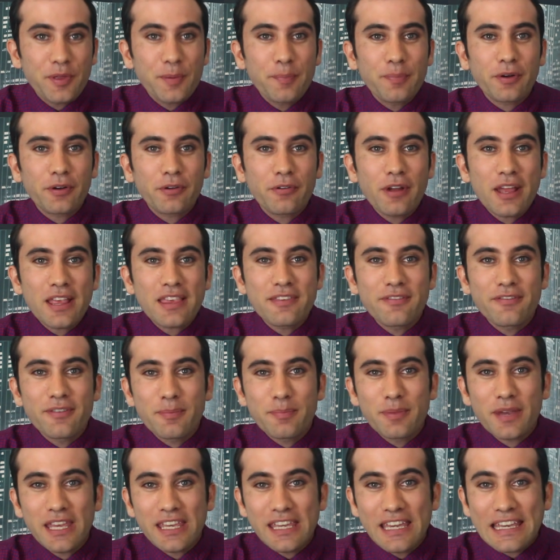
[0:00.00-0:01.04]
the progressive
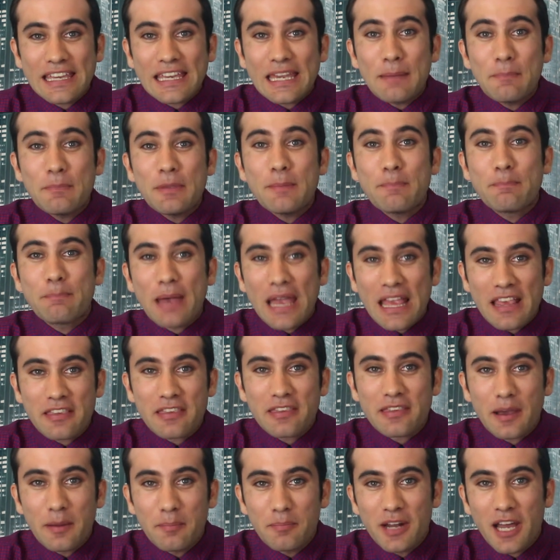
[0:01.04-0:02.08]
opinion can be
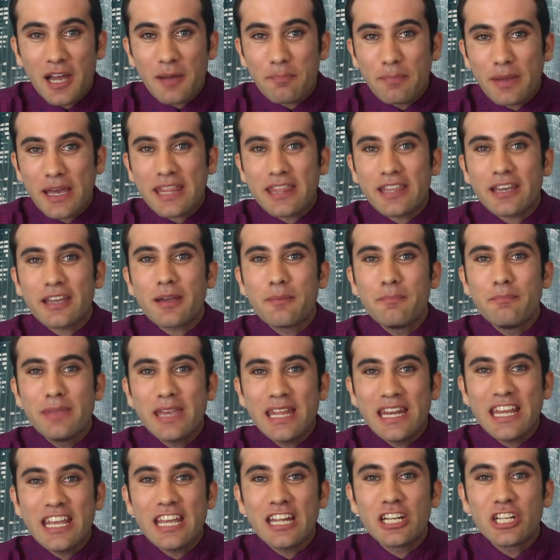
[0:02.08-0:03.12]
best summed up by the
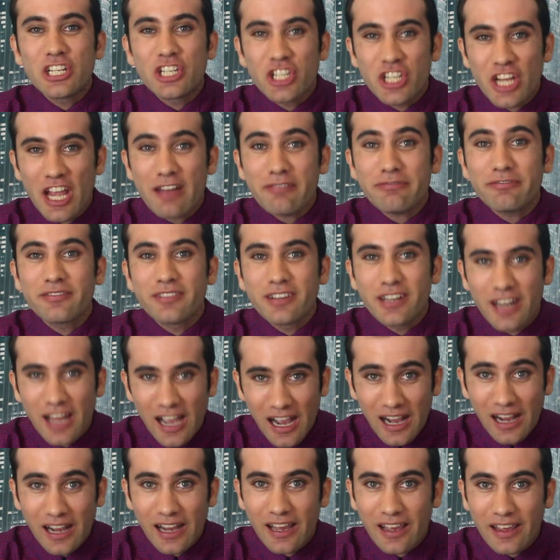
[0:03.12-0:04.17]
comedian Jeff
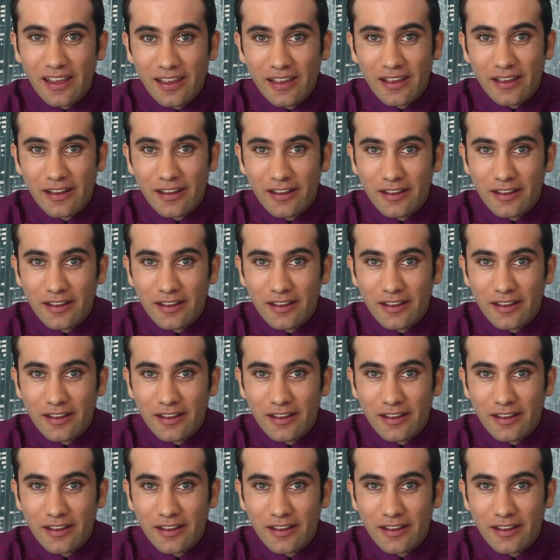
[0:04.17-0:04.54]
Dye.